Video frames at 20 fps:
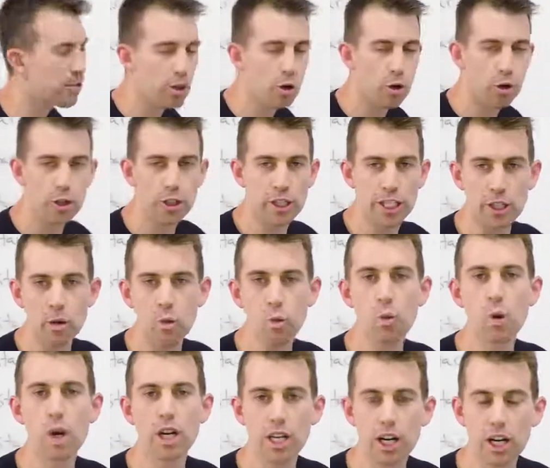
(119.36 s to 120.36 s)
need to be
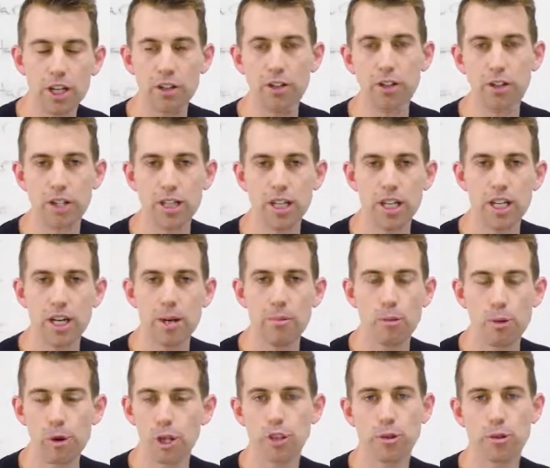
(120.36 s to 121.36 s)
ordering
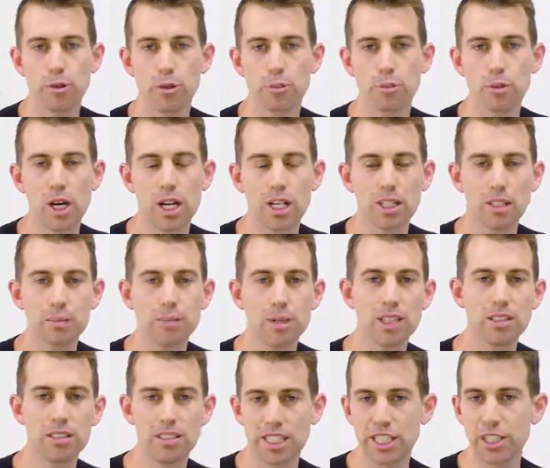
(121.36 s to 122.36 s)
100 points worth of product a
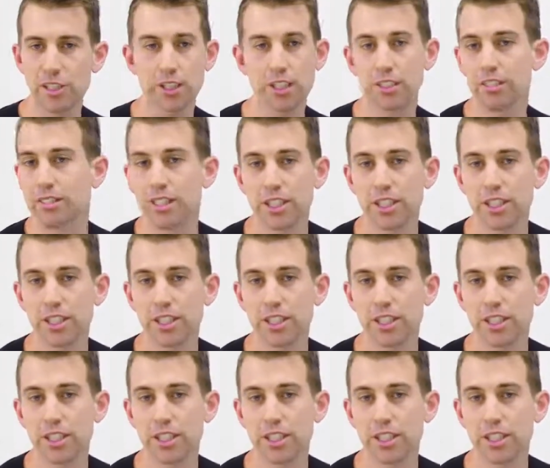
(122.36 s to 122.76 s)
month that you're